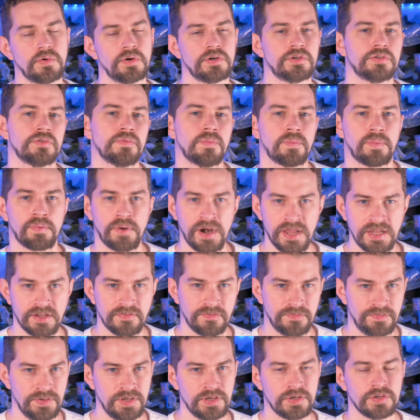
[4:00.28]
order to break
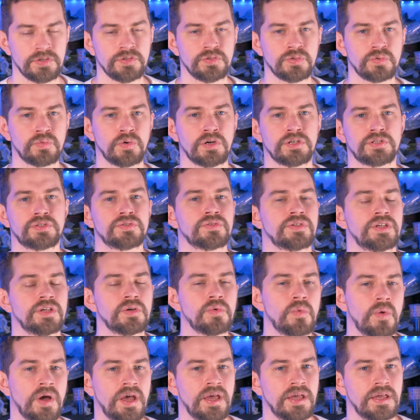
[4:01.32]
fear, you want to get
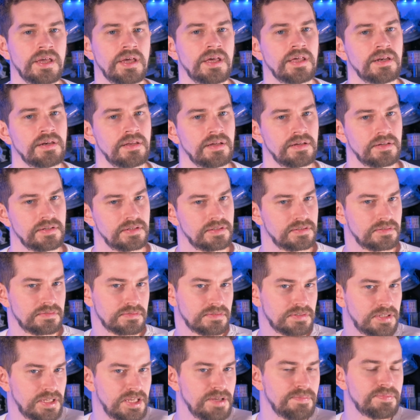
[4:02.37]
away and
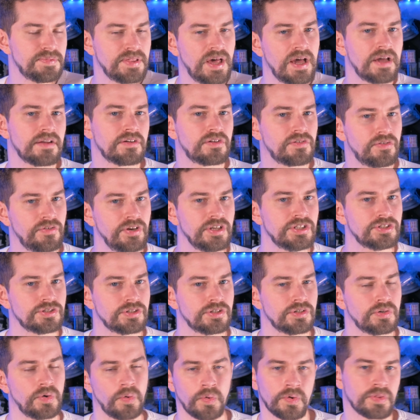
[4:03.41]
keep that
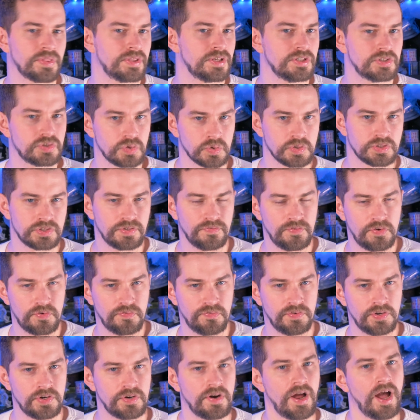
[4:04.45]
creature or the source of your
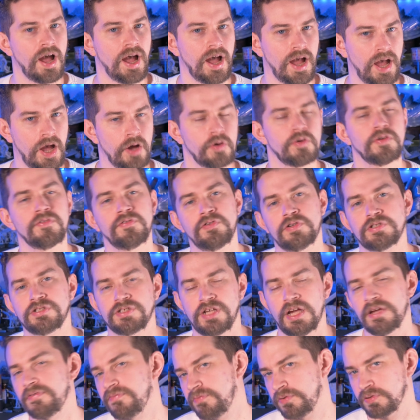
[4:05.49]
fear out of your
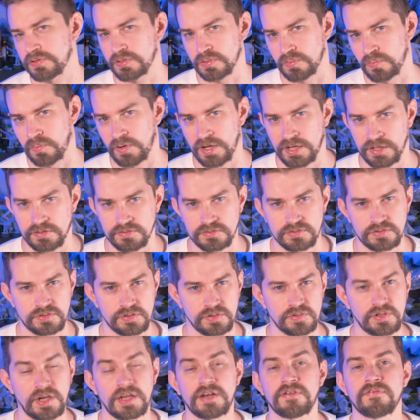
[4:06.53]
sight for a little while
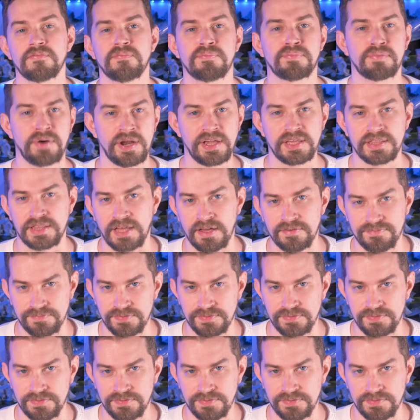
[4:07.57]
to kind of break that